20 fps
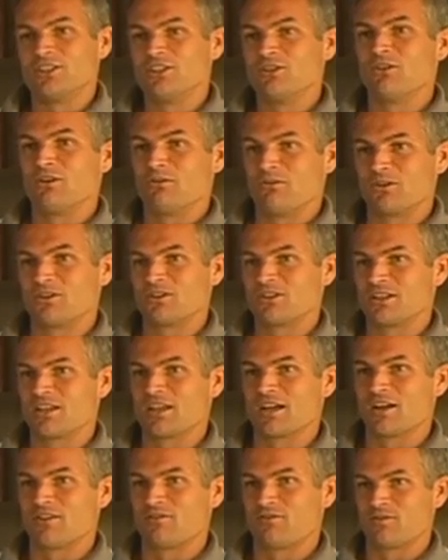knew I wanted to
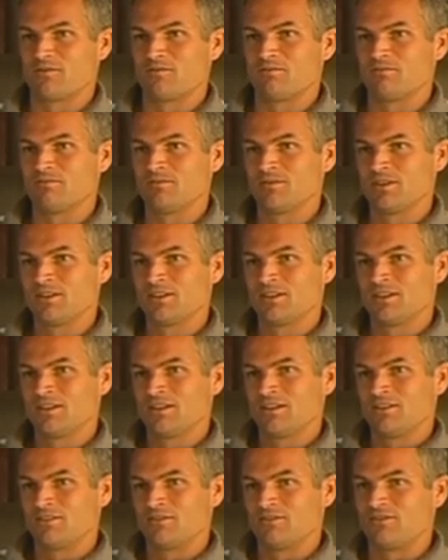go from
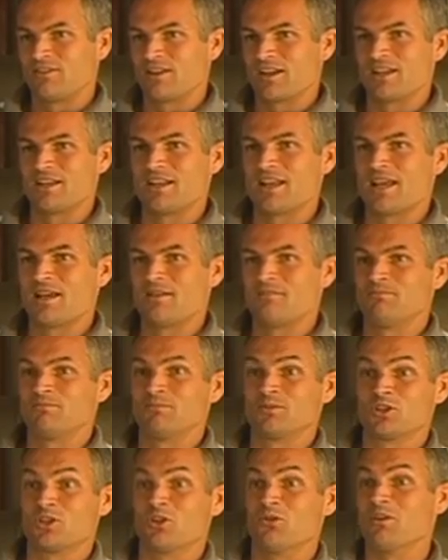
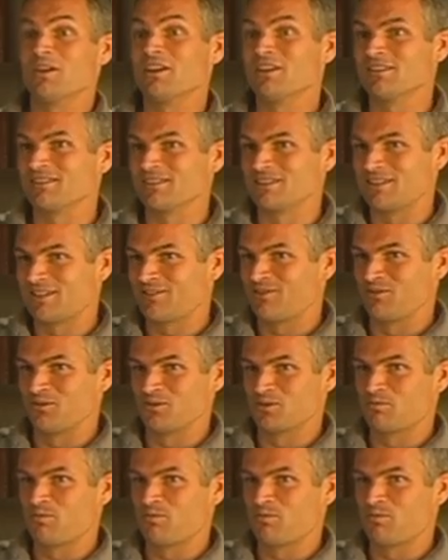Vietnam to England if it was